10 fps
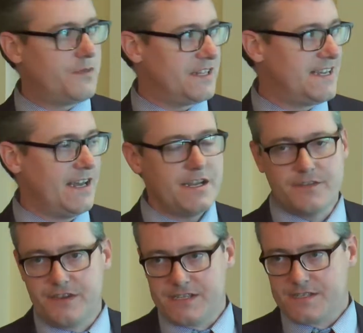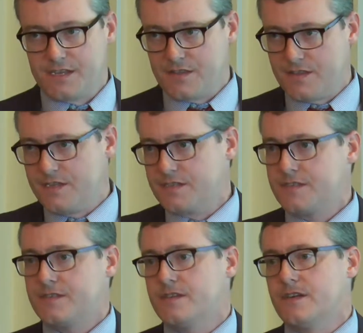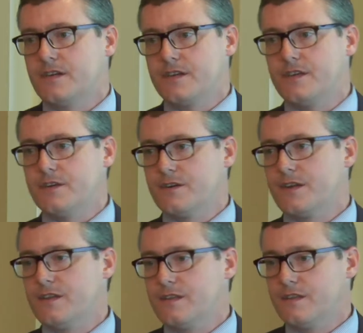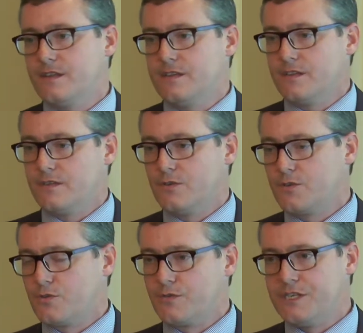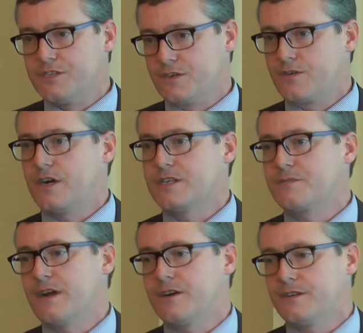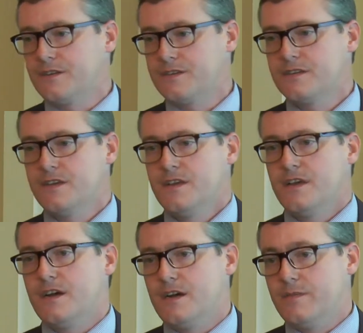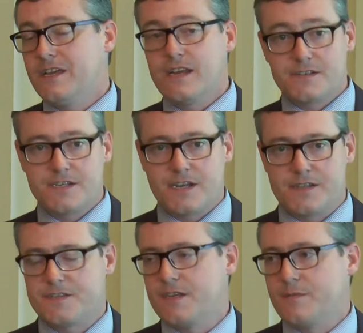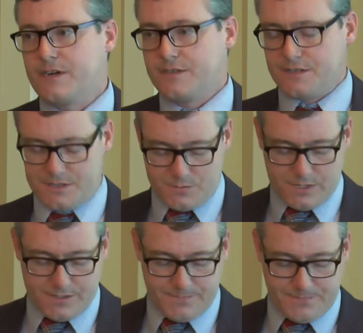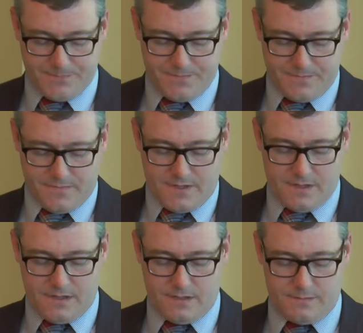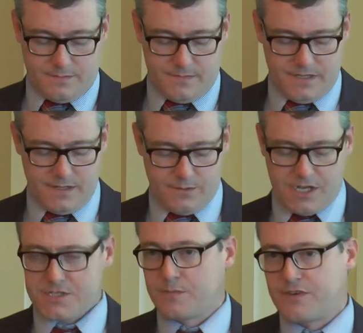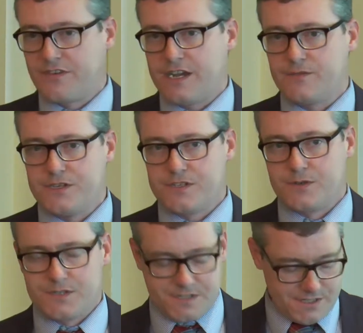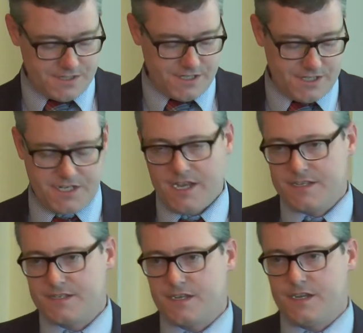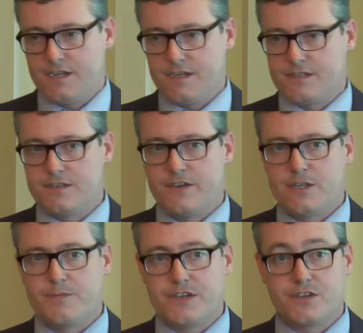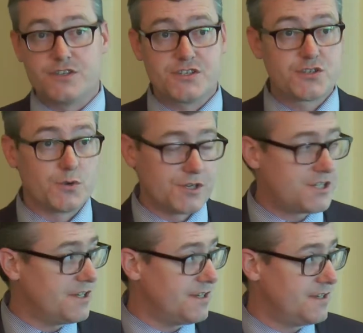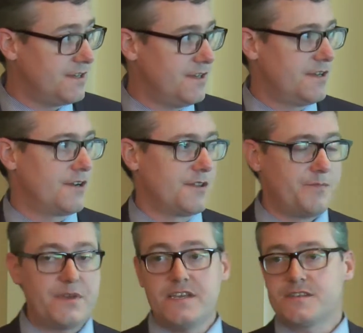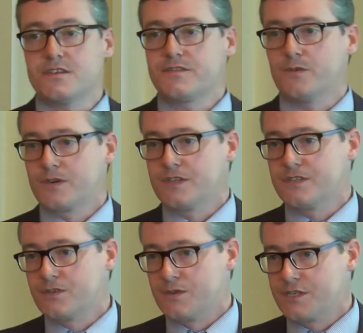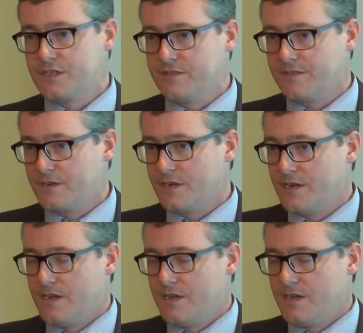attending events like this here in the local region across Maryland and outside of the state of Maryland as well. And then we also provide resources such as developing consortia, or the basis for consortia for